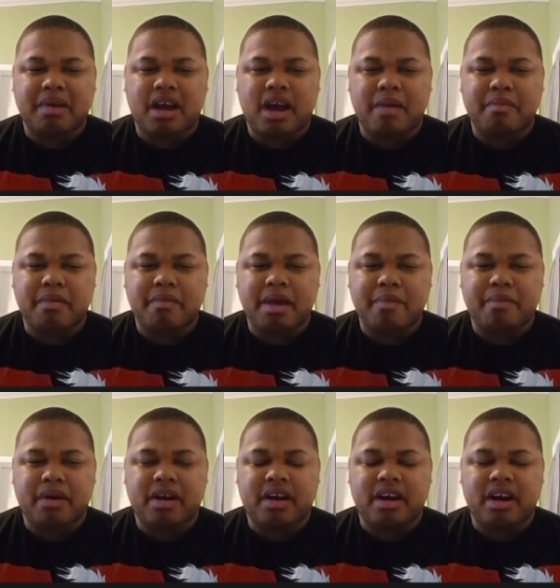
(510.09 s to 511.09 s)
Um,
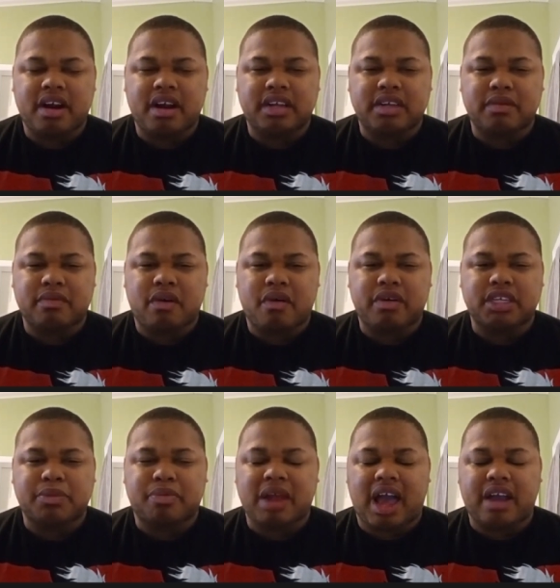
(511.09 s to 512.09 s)
remember, uh, well,
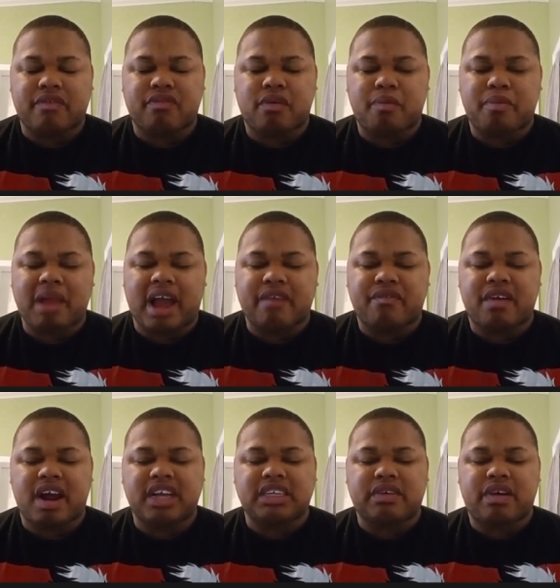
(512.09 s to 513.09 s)
it's Black. Well, Black
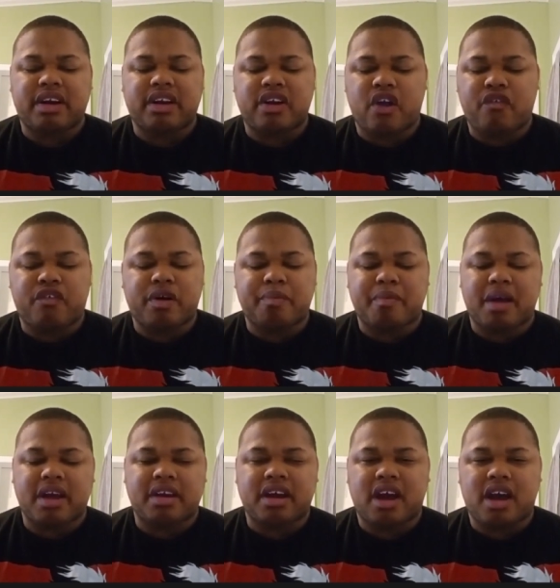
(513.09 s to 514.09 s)
Friday's already over,
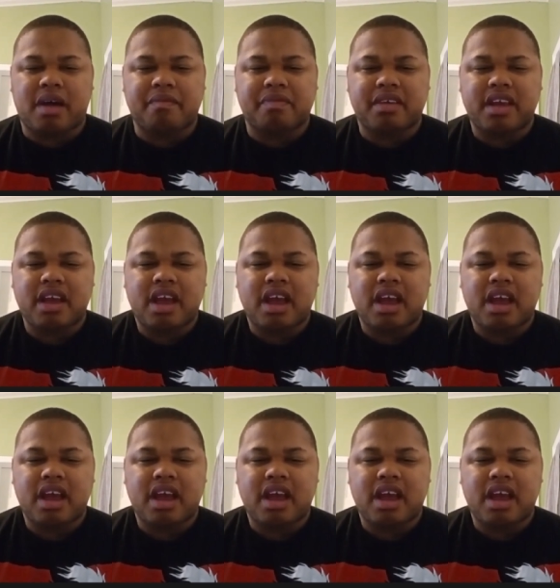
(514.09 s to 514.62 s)
but um,